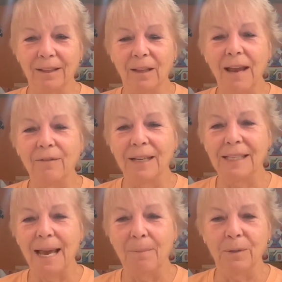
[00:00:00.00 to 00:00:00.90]
Life does
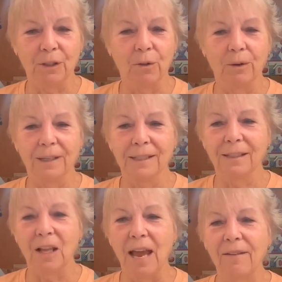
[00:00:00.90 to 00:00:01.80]
happen, Dolores.
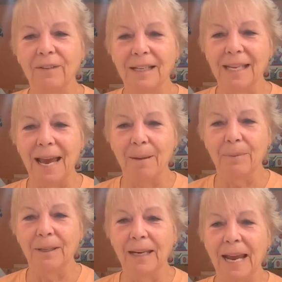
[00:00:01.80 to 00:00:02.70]
Life does happen.
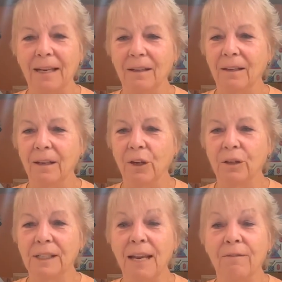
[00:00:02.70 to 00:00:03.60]
And you're
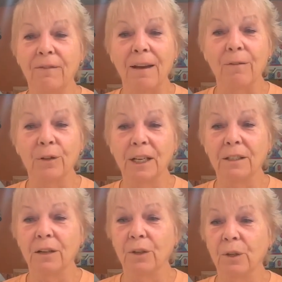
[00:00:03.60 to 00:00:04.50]
saying 5 or 6
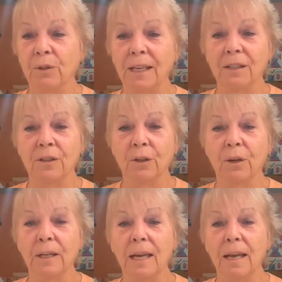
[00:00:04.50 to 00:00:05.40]
on Tuesdays is good?
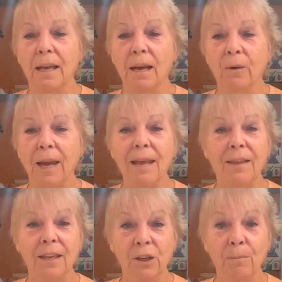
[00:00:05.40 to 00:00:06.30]
Okay, then
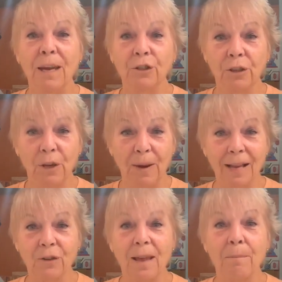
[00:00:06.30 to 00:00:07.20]
you make sure you
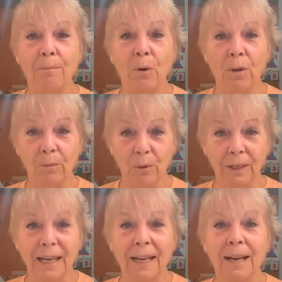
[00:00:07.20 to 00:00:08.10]
answer that poll, and we'll
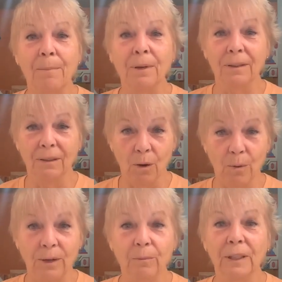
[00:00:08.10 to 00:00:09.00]
get it up and going,
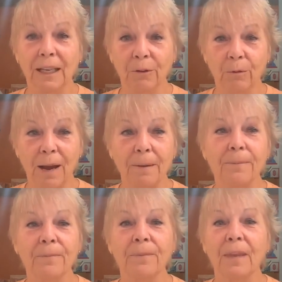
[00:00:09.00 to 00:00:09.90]
and we'll get it right.
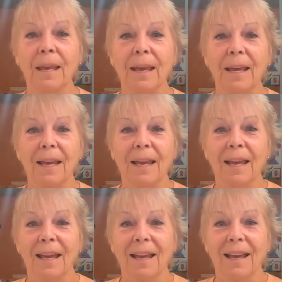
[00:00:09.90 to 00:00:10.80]

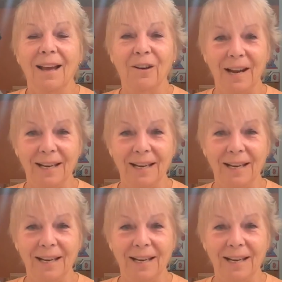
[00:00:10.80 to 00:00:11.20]
All right.